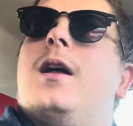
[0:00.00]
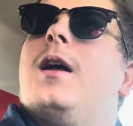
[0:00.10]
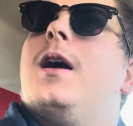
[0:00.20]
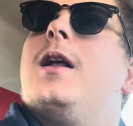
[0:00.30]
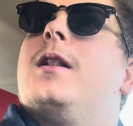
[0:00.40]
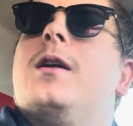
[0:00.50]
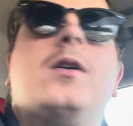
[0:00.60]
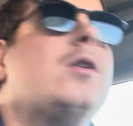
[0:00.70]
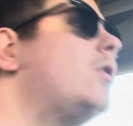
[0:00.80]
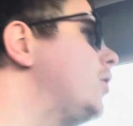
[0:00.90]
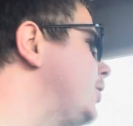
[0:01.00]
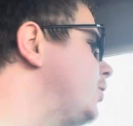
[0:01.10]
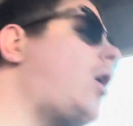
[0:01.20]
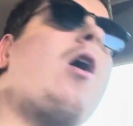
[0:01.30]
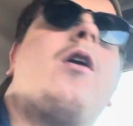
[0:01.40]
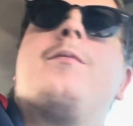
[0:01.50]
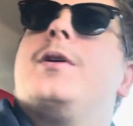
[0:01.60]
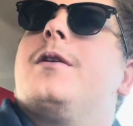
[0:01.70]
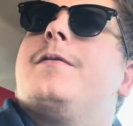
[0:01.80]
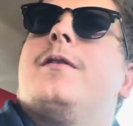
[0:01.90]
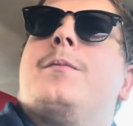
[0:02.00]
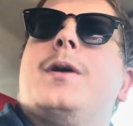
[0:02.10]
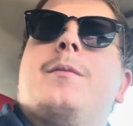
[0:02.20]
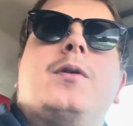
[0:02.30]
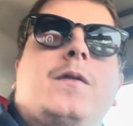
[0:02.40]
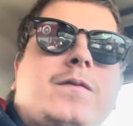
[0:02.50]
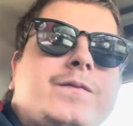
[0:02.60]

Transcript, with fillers: Hello, you all beautiful people.